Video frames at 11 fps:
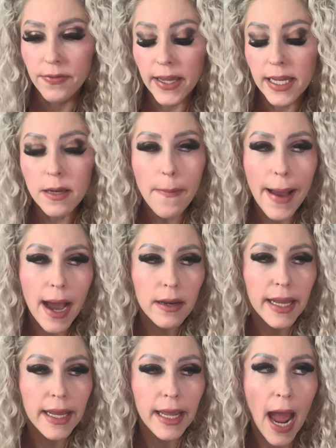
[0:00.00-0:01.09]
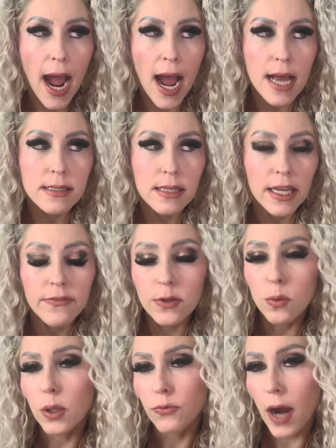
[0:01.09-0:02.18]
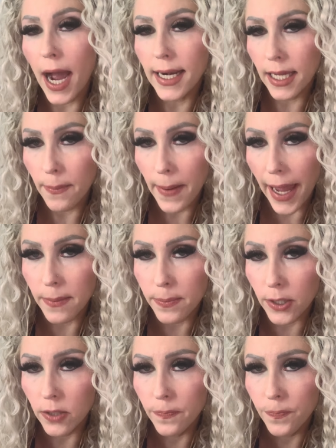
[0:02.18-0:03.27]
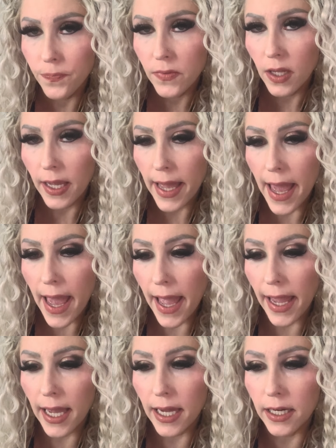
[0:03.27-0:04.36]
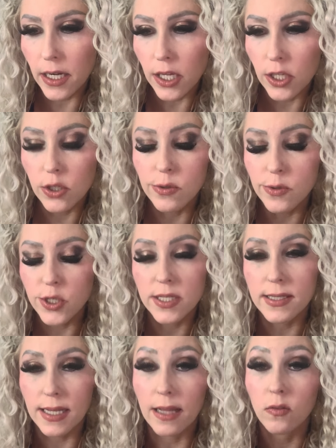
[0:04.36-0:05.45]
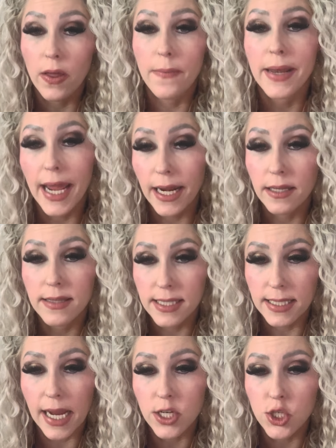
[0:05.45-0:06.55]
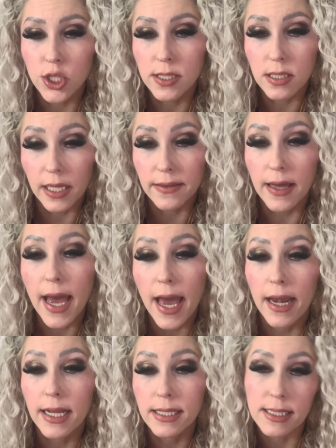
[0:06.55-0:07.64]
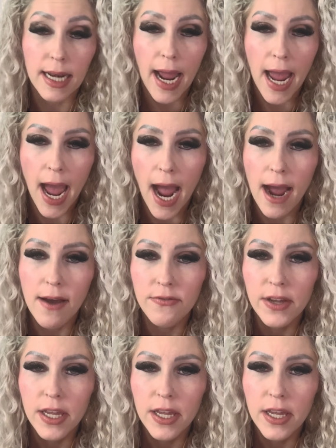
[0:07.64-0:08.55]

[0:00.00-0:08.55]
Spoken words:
Think about it as if you were writing a paper and you just eliminated the sections, like the headings that I have.